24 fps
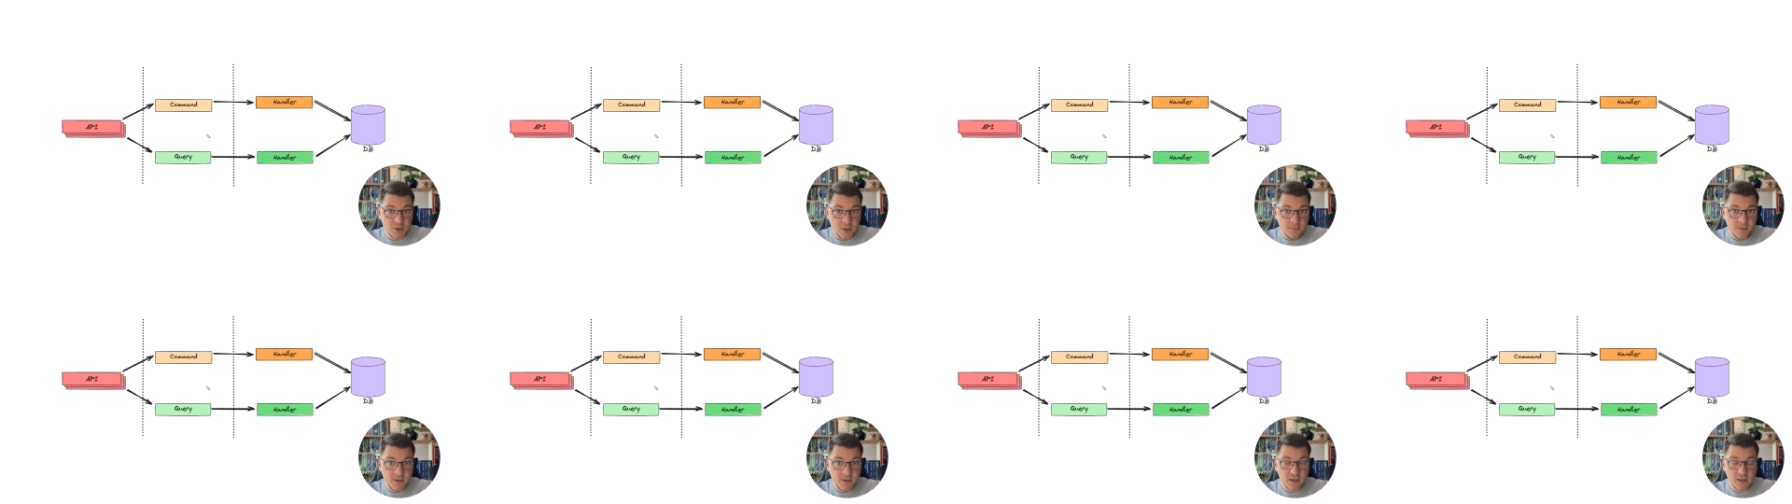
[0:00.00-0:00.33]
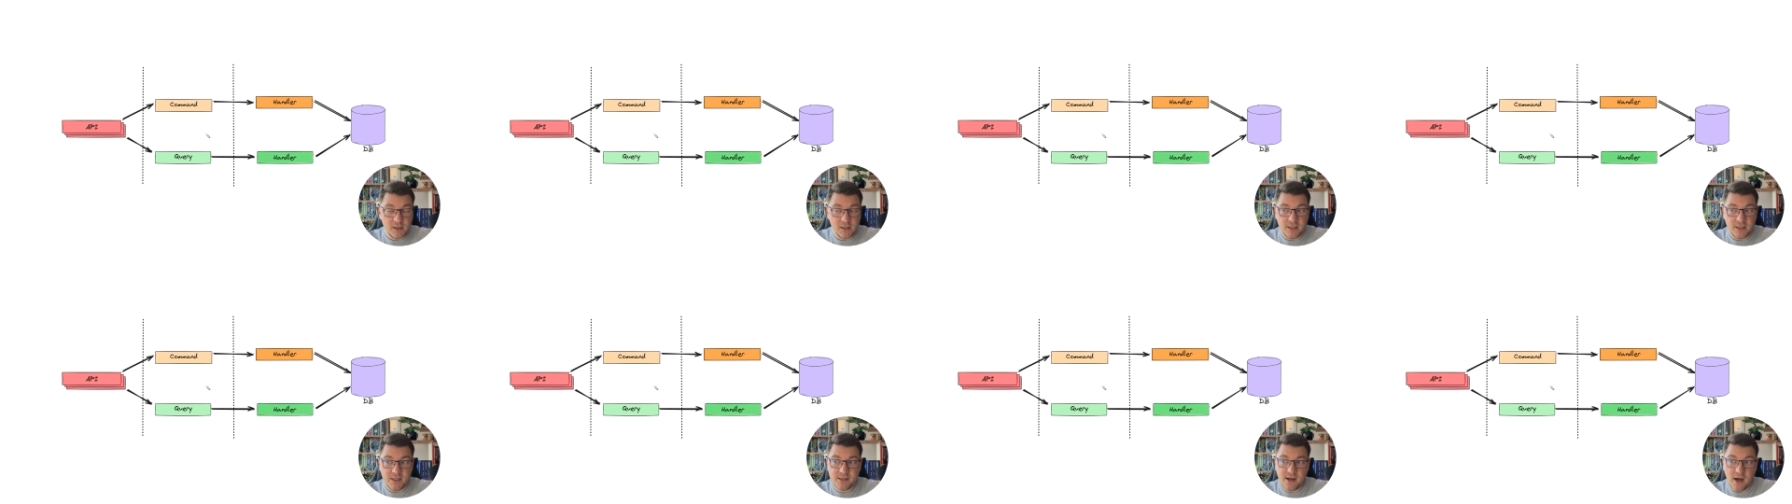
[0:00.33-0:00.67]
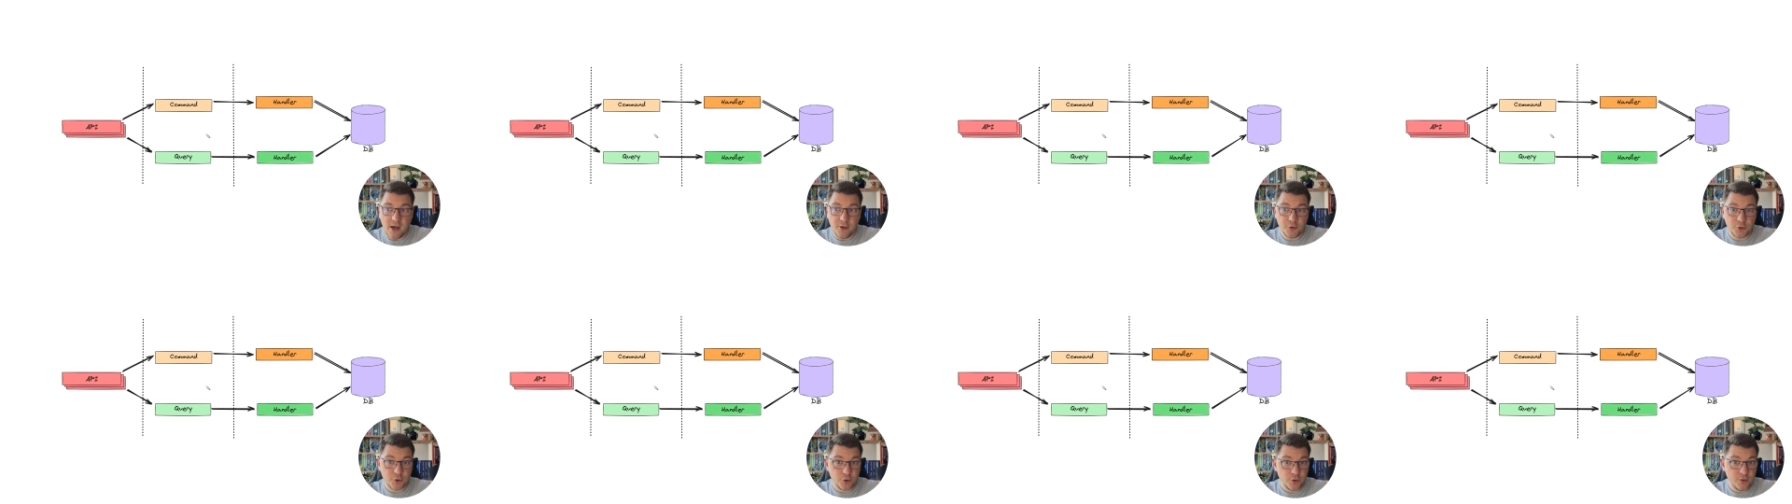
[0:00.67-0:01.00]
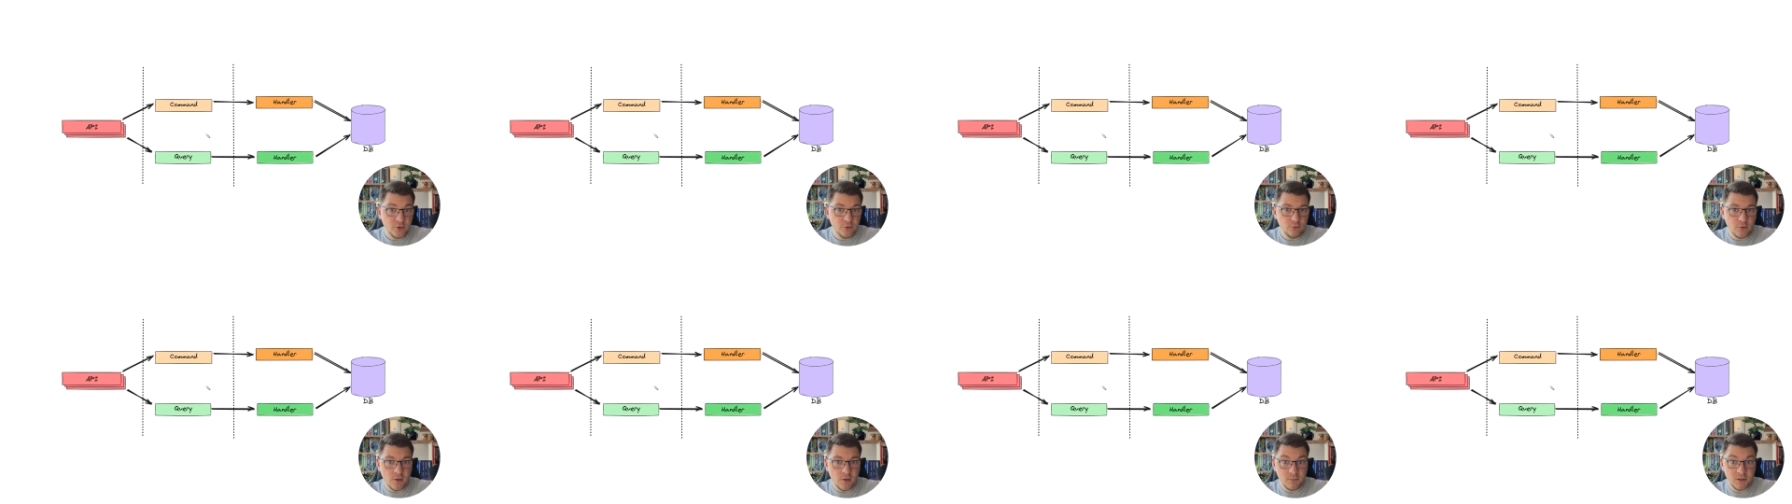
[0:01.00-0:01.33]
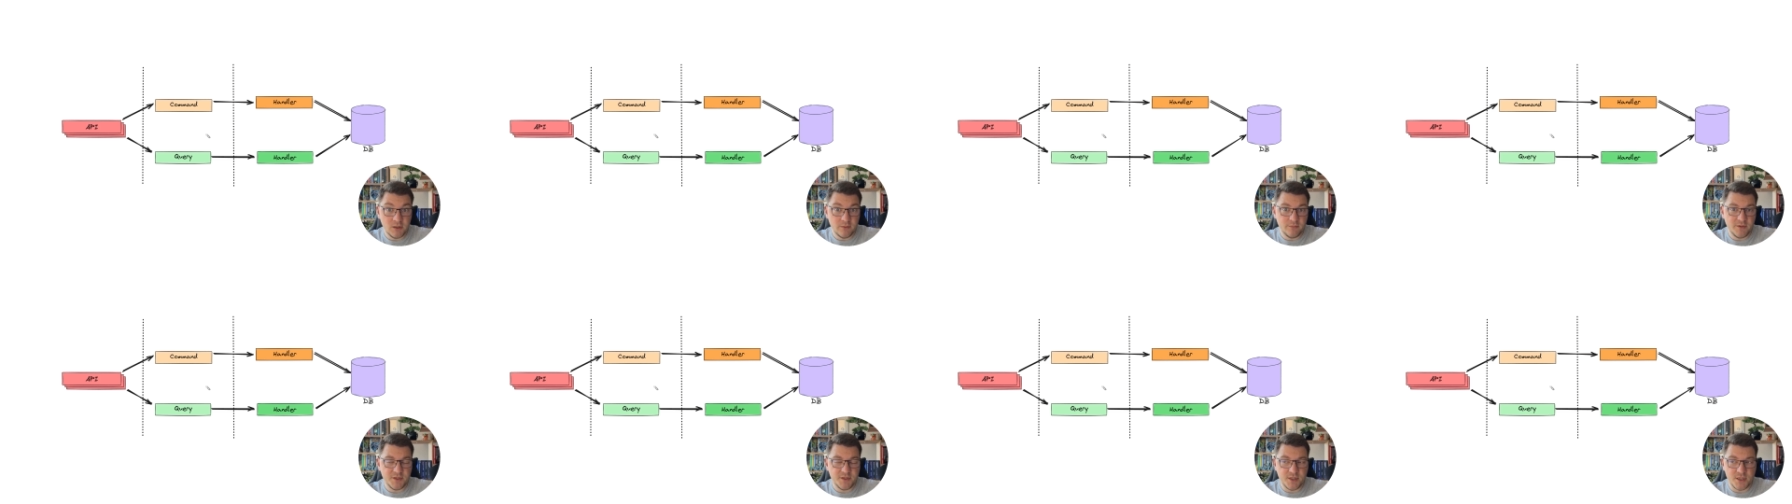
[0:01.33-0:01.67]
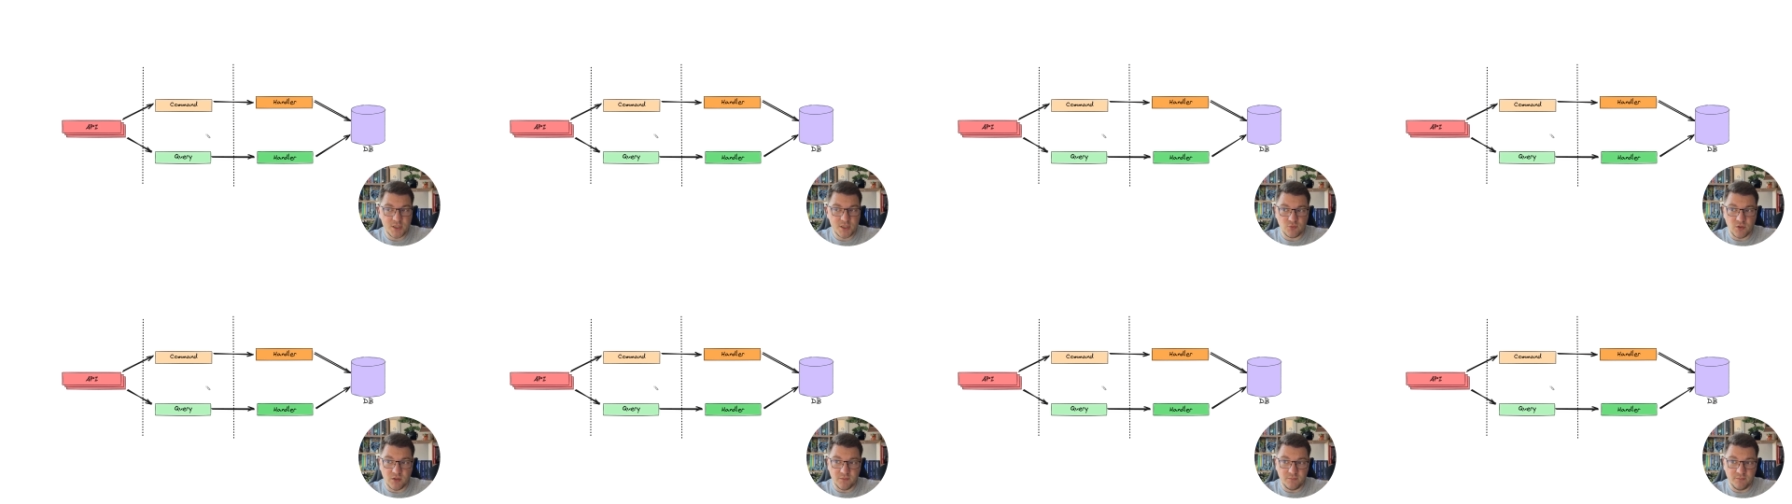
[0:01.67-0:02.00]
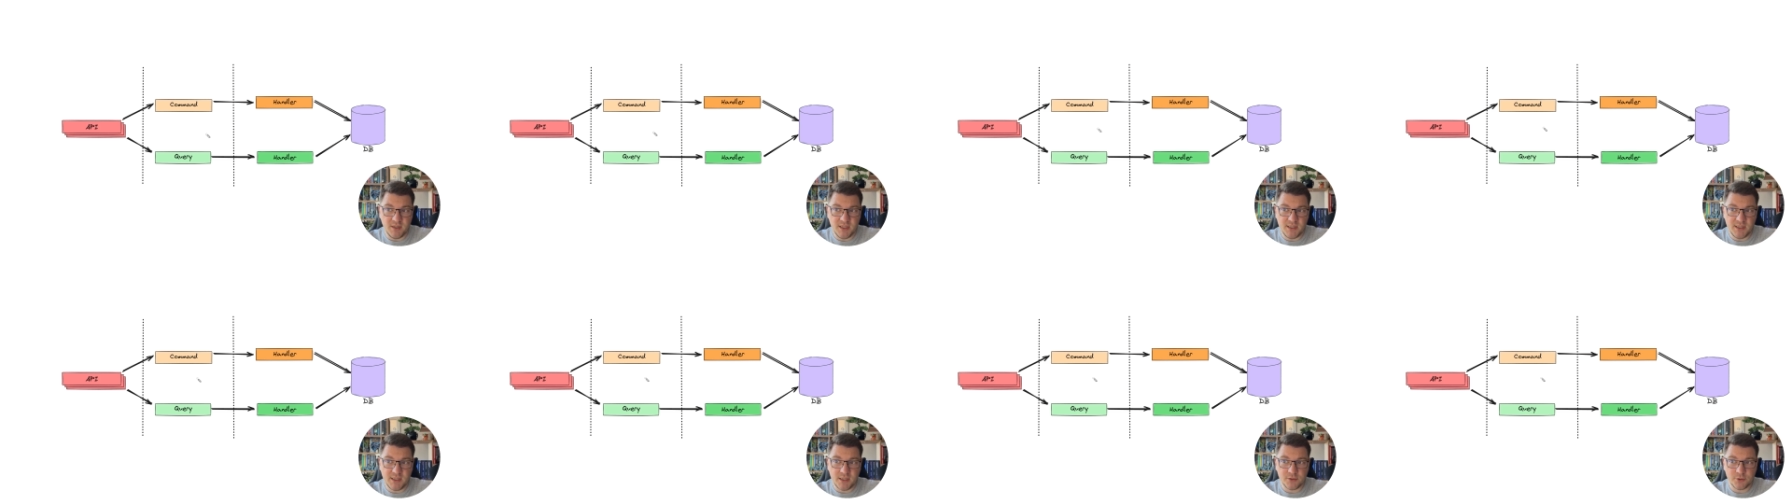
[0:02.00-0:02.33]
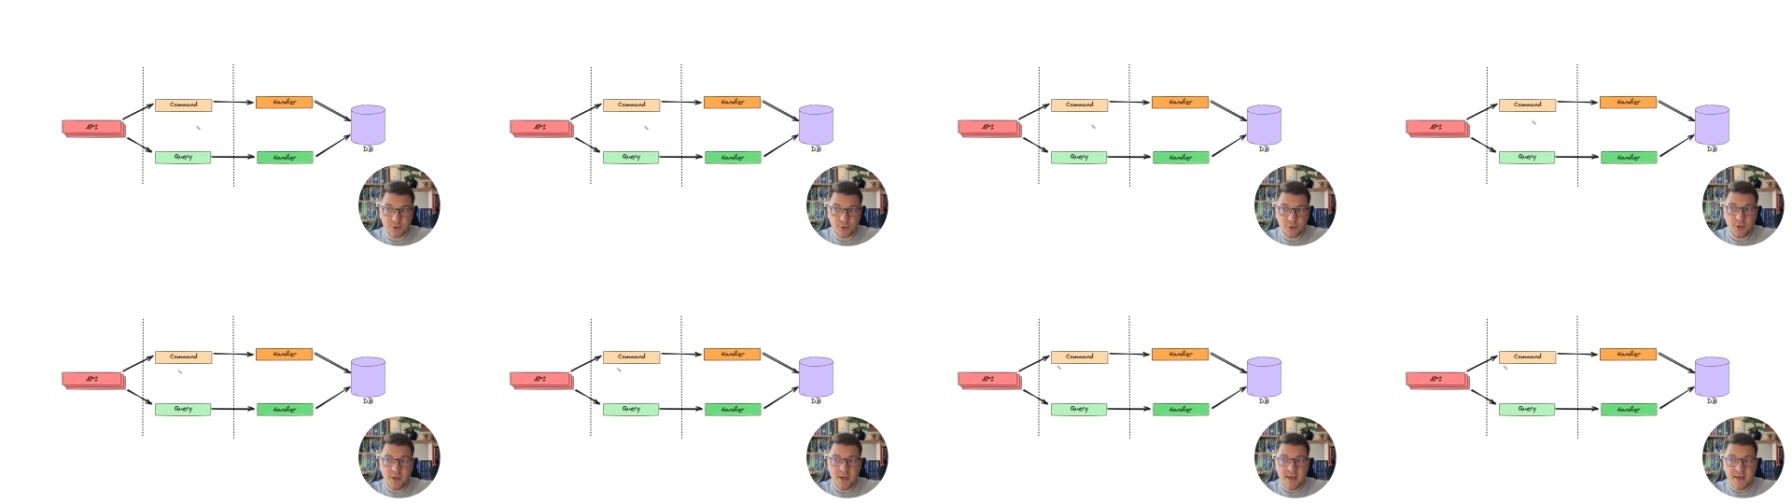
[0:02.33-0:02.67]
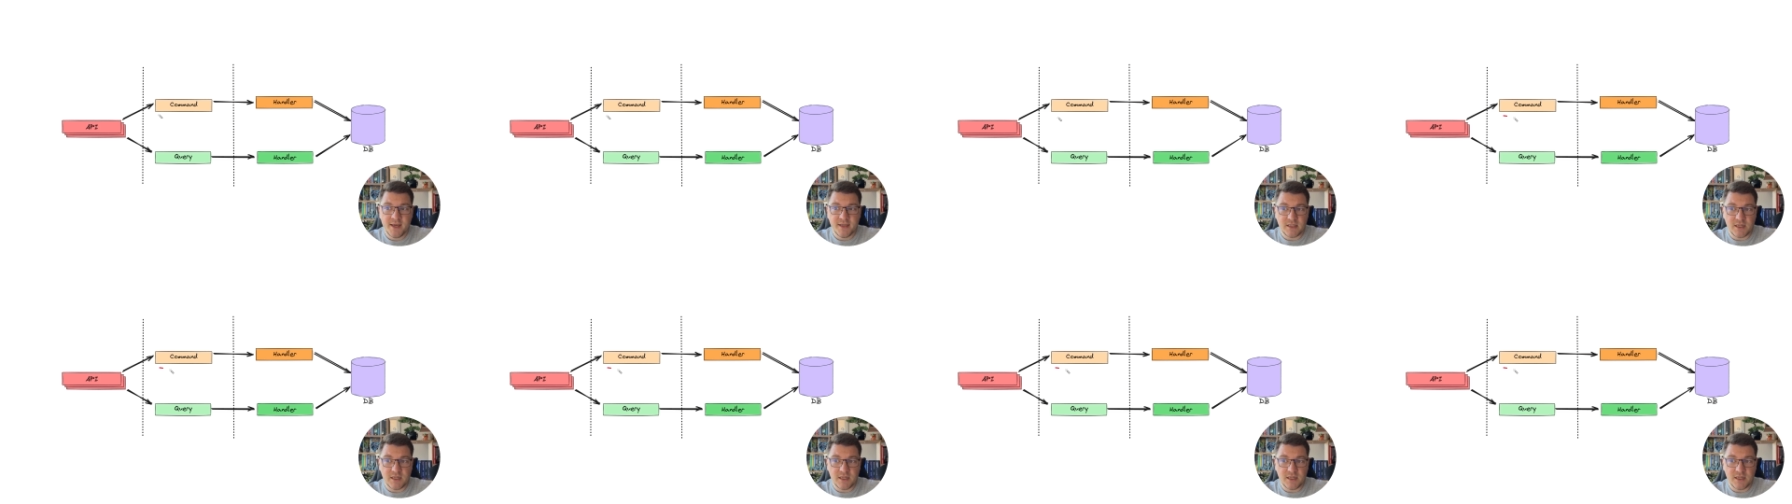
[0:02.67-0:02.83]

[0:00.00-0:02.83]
typically, how you're going to implement this with MediatR